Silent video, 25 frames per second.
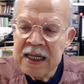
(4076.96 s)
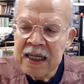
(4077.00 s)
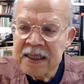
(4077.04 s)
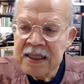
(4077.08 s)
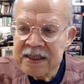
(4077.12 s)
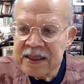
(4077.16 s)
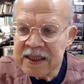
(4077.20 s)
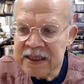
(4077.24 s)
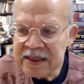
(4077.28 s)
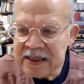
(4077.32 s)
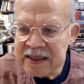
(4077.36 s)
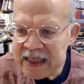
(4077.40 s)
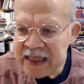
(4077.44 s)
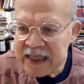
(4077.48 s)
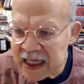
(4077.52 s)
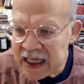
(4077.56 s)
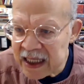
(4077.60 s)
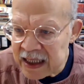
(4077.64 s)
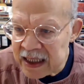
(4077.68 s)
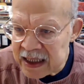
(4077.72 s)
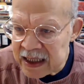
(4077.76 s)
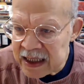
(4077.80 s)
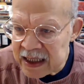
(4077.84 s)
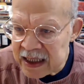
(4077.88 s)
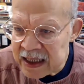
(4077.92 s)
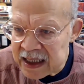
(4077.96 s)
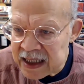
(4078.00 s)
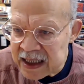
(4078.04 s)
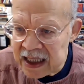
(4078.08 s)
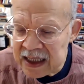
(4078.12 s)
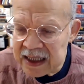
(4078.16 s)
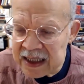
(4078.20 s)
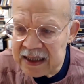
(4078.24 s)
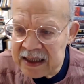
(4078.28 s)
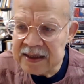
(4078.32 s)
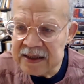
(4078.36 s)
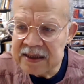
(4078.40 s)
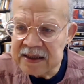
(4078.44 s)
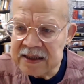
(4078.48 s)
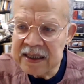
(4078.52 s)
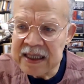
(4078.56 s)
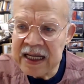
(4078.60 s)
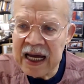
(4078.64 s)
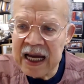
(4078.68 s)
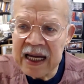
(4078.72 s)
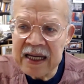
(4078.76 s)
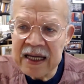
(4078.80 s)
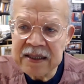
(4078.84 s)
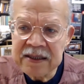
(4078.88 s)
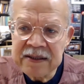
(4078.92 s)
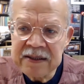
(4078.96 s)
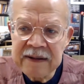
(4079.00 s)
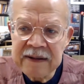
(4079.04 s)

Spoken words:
The second thing is that